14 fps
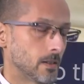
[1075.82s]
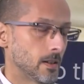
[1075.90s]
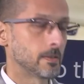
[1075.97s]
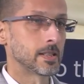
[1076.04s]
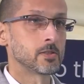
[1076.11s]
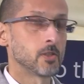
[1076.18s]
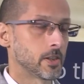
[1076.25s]

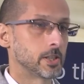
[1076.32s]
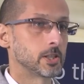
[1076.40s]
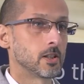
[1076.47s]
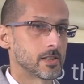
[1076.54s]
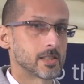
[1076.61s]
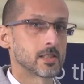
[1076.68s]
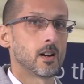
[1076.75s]
It's not the
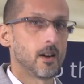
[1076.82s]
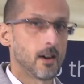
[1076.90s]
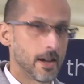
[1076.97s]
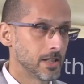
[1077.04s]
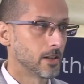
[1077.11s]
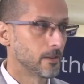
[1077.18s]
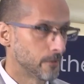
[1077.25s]
chances are. I
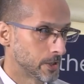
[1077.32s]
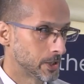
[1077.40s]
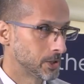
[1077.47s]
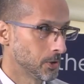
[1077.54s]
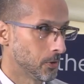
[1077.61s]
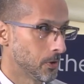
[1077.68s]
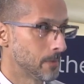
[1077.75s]
know for
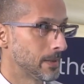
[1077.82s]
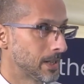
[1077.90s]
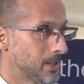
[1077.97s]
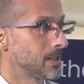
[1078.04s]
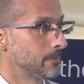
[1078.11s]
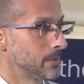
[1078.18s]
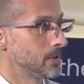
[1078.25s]
sure that
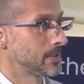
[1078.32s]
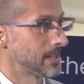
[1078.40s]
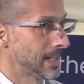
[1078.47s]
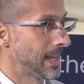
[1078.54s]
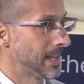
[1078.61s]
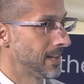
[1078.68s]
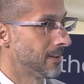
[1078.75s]
because I'm using
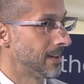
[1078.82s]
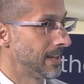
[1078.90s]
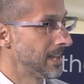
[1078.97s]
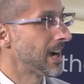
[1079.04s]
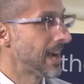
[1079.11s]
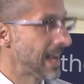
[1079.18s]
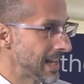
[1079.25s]
AI,
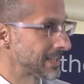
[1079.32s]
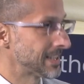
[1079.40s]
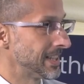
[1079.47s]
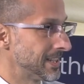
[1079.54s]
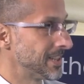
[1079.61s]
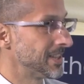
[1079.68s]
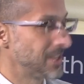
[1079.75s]
I
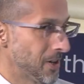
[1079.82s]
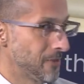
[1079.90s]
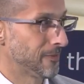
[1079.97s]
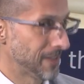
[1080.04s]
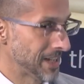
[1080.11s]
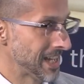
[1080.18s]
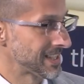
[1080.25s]
actually don't
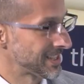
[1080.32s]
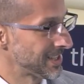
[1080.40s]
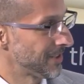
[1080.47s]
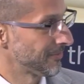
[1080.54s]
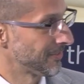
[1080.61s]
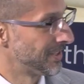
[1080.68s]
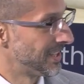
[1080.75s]
forget
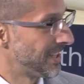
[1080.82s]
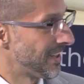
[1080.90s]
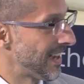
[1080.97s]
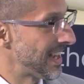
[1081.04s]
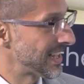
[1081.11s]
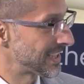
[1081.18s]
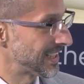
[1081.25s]
stuff. I
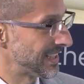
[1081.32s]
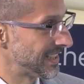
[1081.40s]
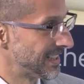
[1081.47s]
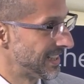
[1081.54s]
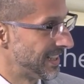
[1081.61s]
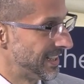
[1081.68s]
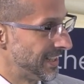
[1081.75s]
actually
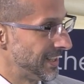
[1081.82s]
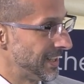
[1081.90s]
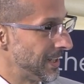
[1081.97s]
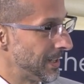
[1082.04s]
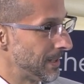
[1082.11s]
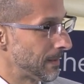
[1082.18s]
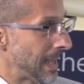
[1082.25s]

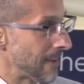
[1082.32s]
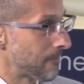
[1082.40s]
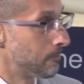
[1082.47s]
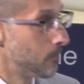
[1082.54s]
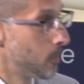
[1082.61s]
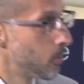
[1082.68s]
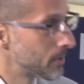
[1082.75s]
have
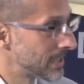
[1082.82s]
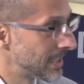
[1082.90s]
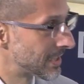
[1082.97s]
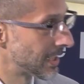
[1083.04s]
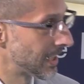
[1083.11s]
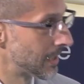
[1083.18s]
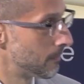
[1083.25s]
more
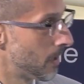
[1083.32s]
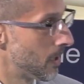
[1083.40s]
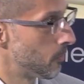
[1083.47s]
detail in my